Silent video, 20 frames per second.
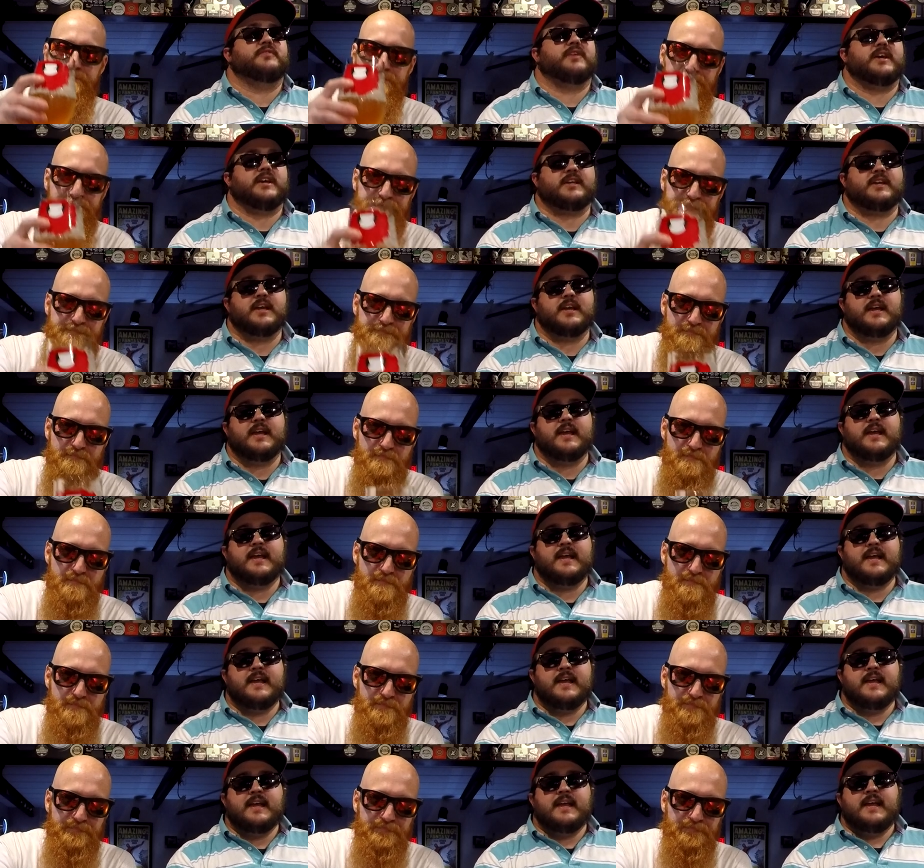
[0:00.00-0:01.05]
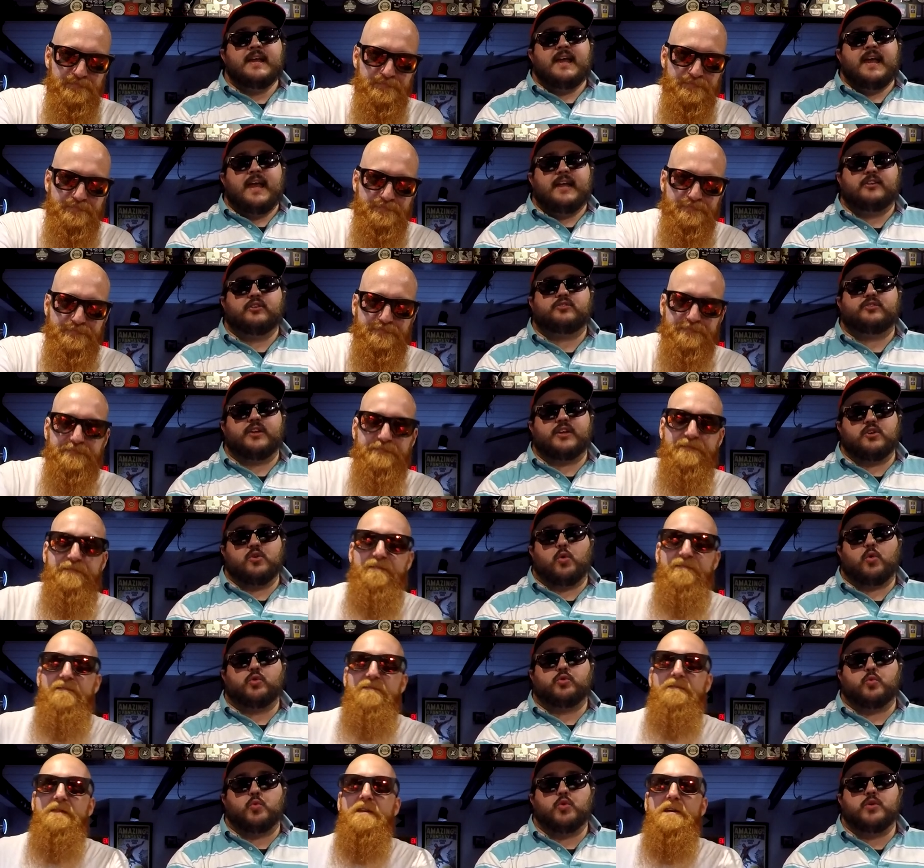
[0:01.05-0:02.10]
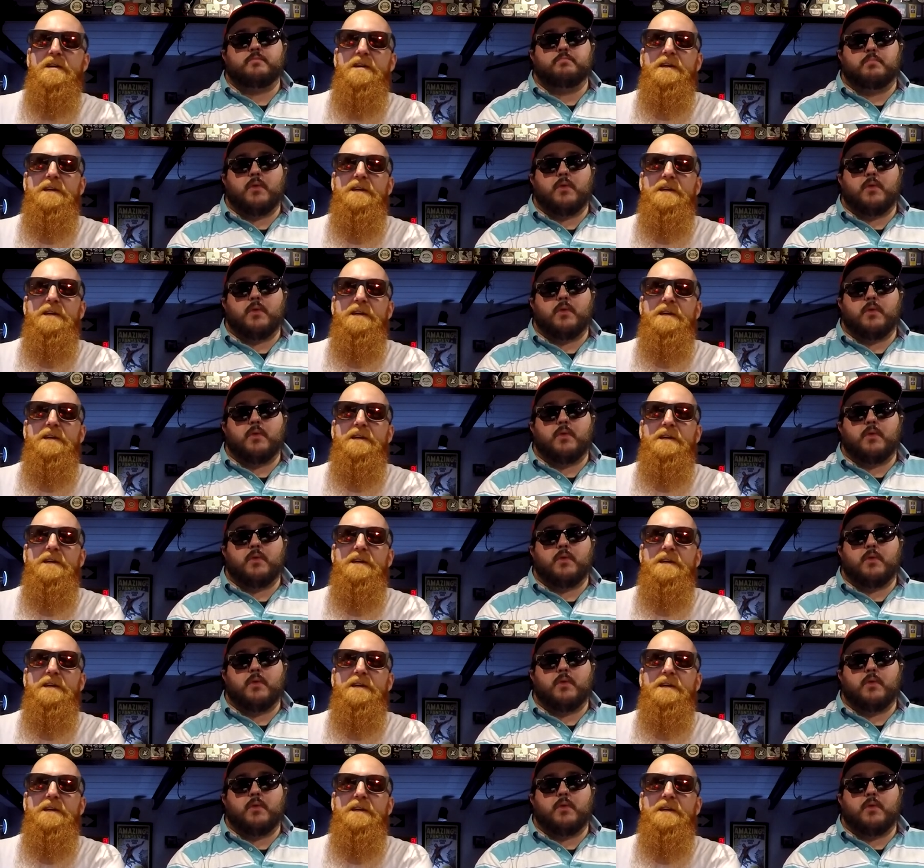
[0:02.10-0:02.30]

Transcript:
Speaker 1: like looks like an old wood